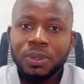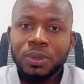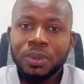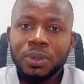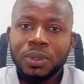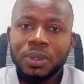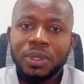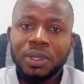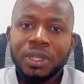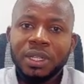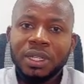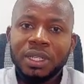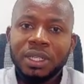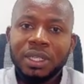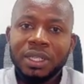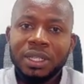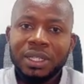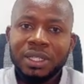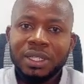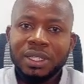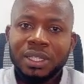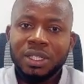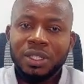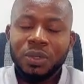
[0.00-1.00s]
So
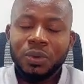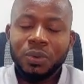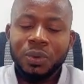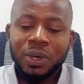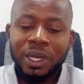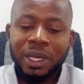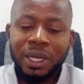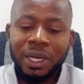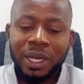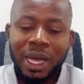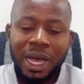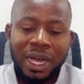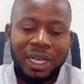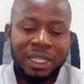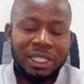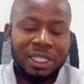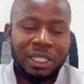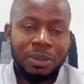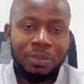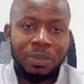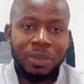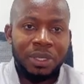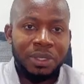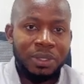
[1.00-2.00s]
this is where
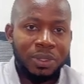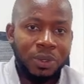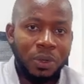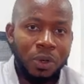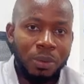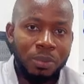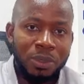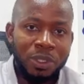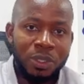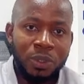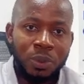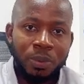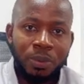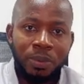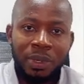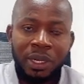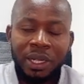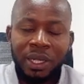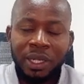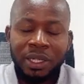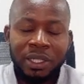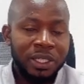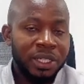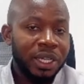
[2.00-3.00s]
ITPs come into
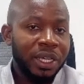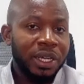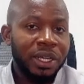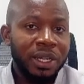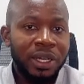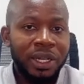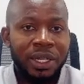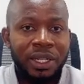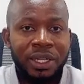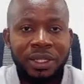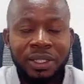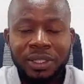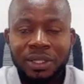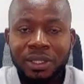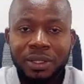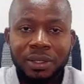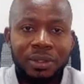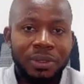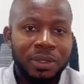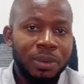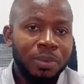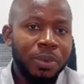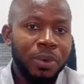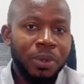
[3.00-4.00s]
play: checklists,
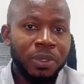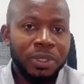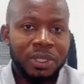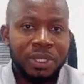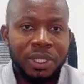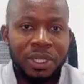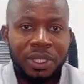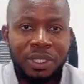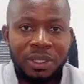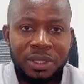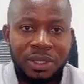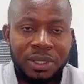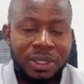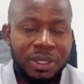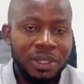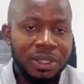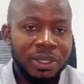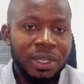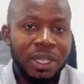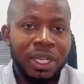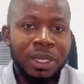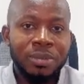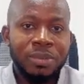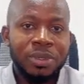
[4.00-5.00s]
reporting
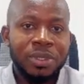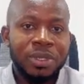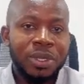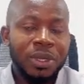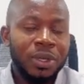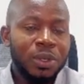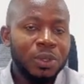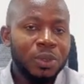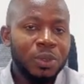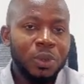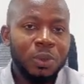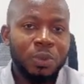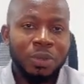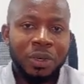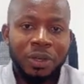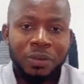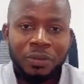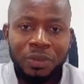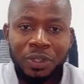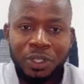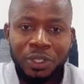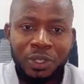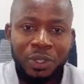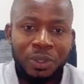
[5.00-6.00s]
systems,
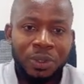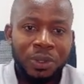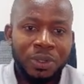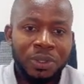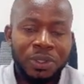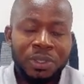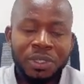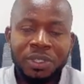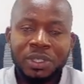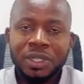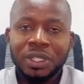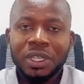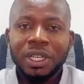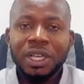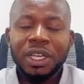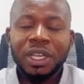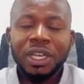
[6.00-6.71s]
supervisions.